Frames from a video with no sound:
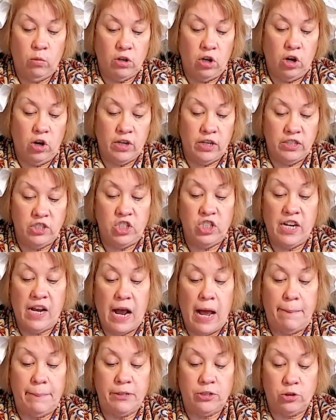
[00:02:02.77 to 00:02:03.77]
were learning
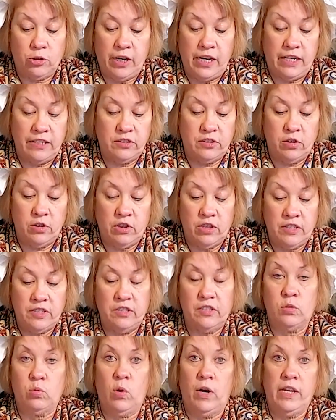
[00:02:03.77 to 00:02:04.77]
geometry, and so this
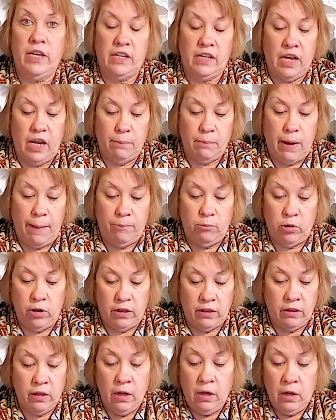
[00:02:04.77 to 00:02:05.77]
is what he came up
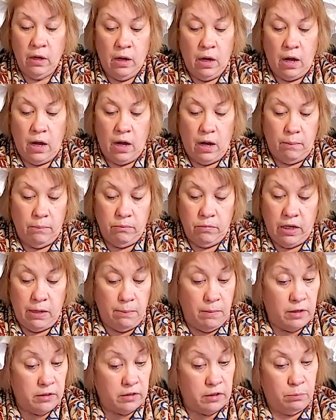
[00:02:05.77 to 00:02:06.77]
with. He
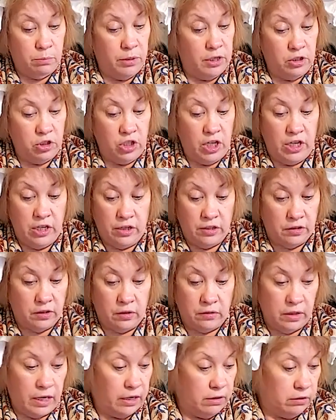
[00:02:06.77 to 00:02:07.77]
must have been a genius,
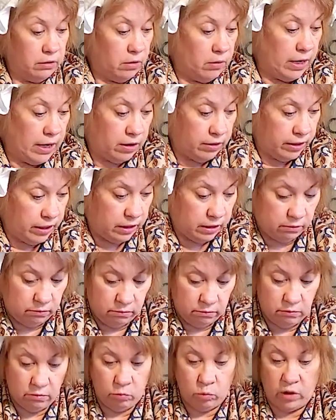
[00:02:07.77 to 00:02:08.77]
because I don't know how he
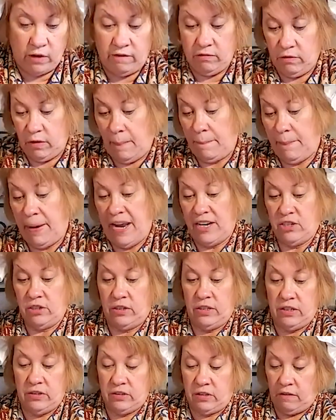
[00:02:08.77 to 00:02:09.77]
would have
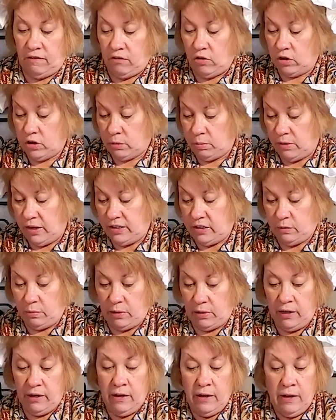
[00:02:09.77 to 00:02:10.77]
imagined this in the first place.
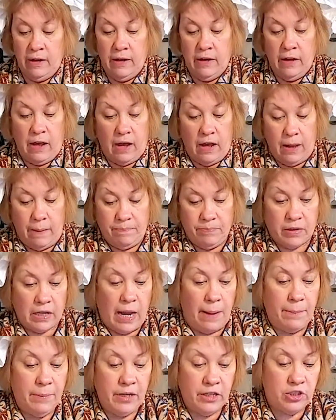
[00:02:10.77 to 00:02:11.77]
But I'm
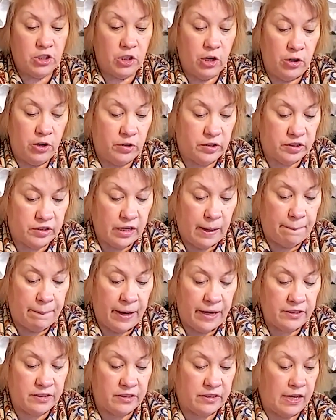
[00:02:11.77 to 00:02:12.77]
going to show you step
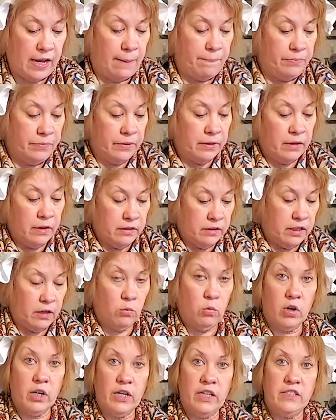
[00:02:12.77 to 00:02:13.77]
by step.
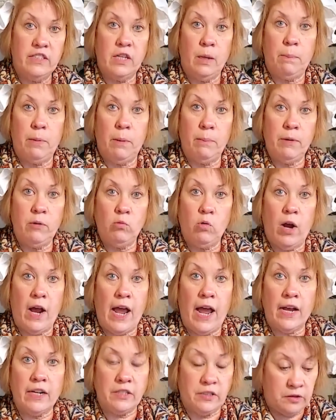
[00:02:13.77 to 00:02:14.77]
Then we're going to dip them in
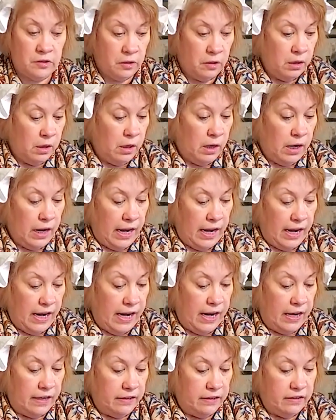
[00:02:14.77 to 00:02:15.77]
wax,
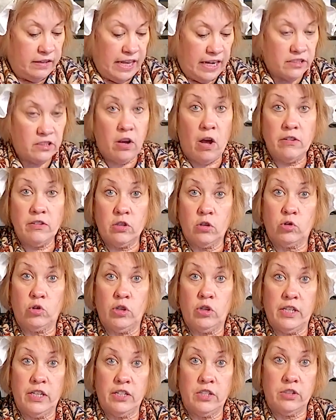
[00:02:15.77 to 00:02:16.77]
and that's also
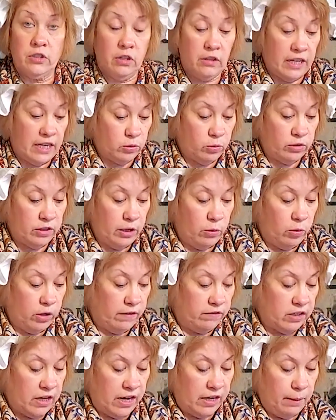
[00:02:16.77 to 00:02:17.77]
traditional. That's what they
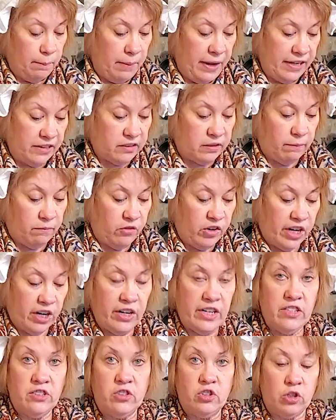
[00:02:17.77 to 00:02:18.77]
would have done. It makes them
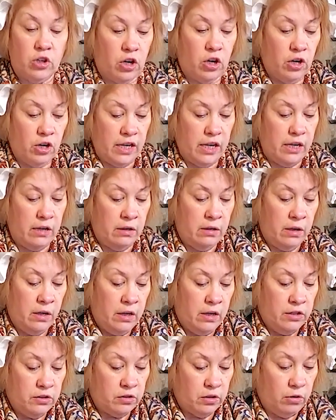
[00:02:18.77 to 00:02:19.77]
very sturdy.
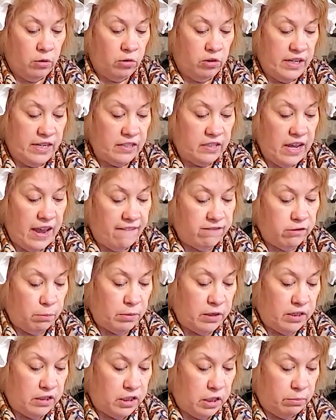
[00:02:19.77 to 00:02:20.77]
So these haven't
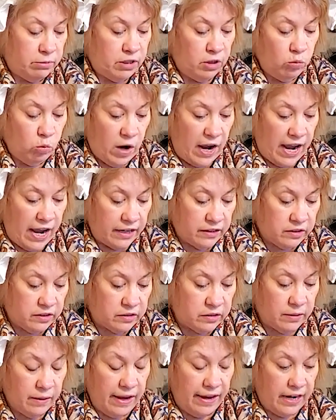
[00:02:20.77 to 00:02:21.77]
been dipped in
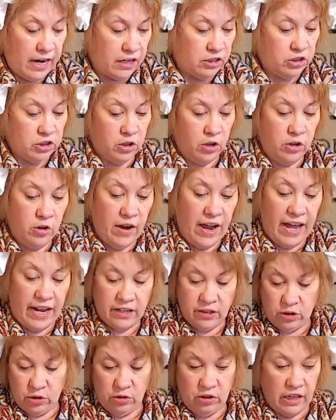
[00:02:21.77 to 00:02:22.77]
wax, and I'll show you how
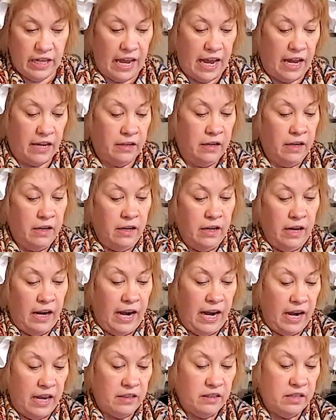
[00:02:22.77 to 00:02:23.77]
to do that.
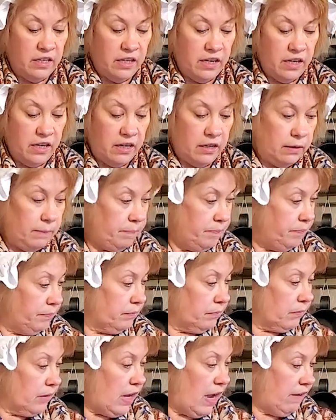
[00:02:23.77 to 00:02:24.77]
And then
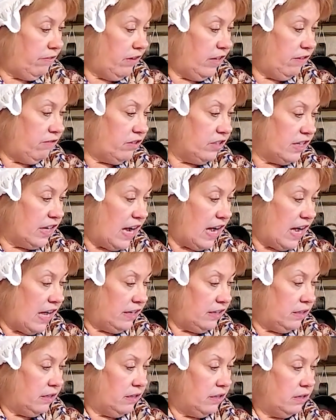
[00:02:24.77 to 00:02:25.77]
I've even
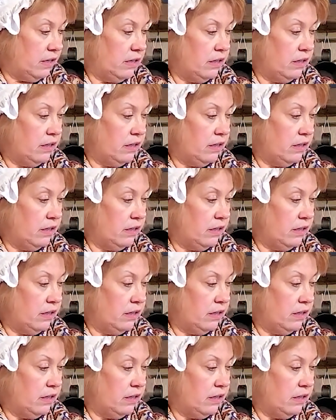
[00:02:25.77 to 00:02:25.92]
got